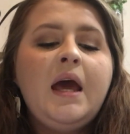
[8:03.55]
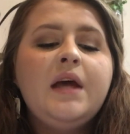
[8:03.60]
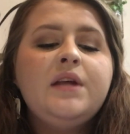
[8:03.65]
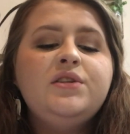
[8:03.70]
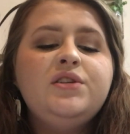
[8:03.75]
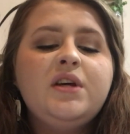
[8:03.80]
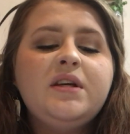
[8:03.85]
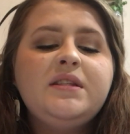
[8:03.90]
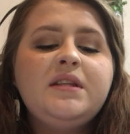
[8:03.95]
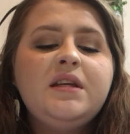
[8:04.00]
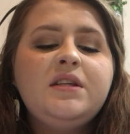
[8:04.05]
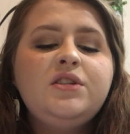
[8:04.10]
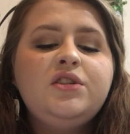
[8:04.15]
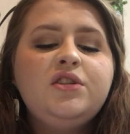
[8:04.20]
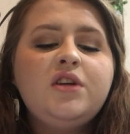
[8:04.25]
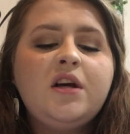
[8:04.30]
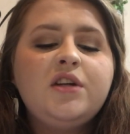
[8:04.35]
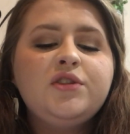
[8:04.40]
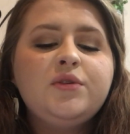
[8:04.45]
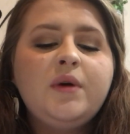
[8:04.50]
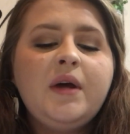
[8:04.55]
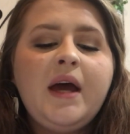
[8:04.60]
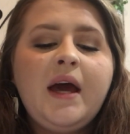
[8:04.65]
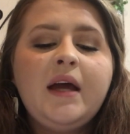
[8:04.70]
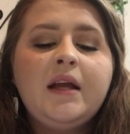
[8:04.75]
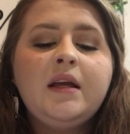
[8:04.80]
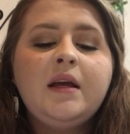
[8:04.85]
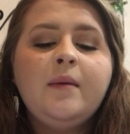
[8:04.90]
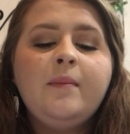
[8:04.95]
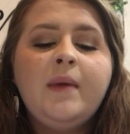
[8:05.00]
And just as Joshua
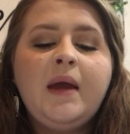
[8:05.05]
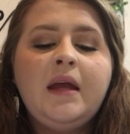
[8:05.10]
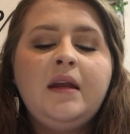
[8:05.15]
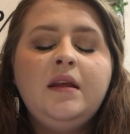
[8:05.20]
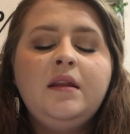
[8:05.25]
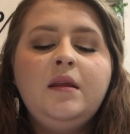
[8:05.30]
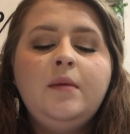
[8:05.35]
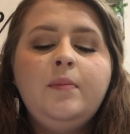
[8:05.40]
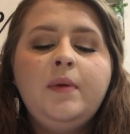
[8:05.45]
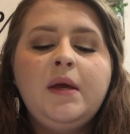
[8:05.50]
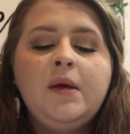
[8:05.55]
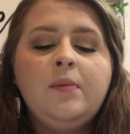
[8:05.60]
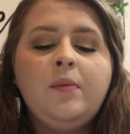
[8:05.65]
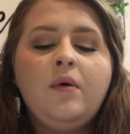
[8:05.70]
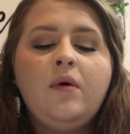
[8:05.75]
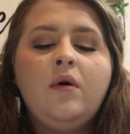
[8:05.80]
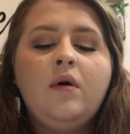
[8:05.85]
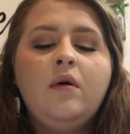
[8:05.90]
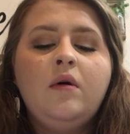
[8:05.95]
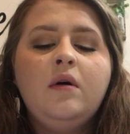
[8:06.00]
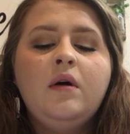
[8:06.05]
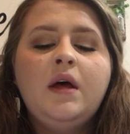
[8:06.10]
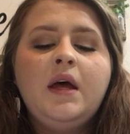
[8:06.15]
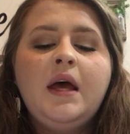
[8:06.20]
had commanded the people,